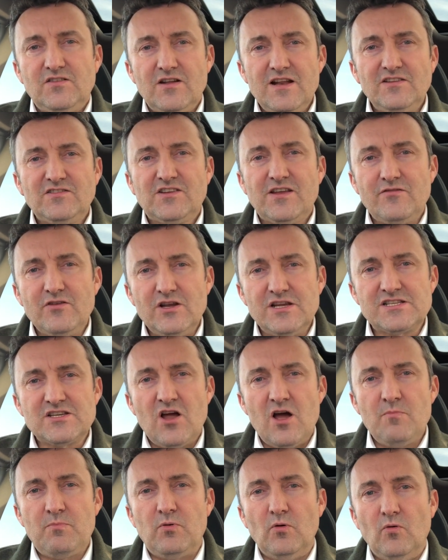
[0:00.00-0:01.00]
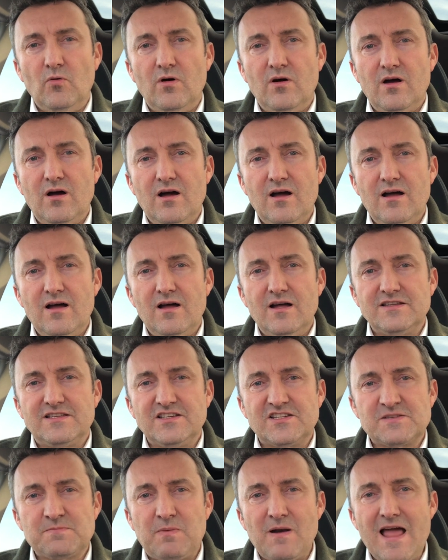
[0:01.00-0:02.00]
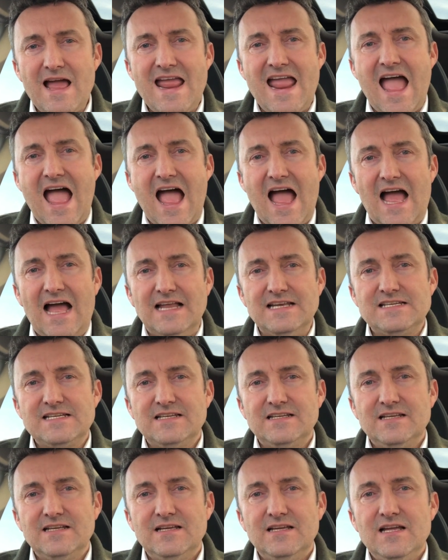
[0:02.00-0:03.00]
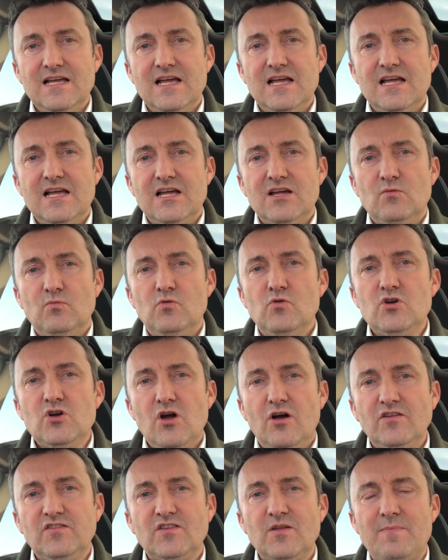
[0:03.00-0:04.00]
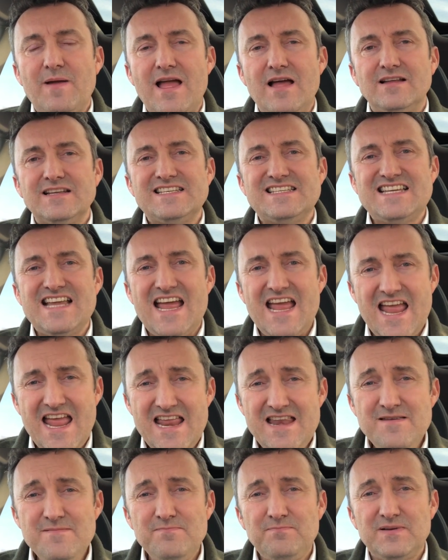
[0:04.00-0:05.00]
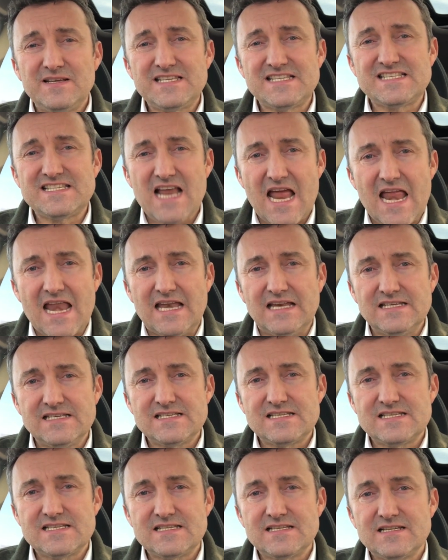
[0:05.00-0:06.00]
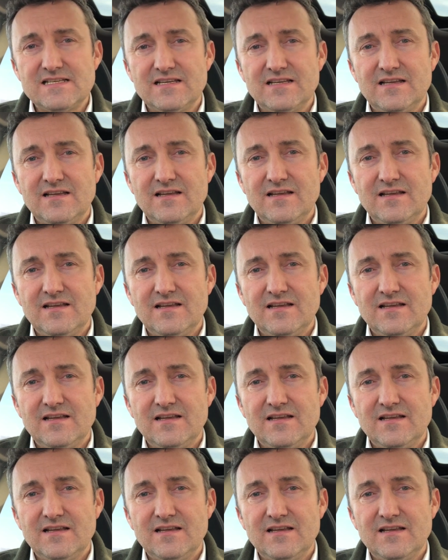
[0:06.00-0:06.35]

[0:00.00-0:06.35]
So let's give you an example. A display ad will cost about 10%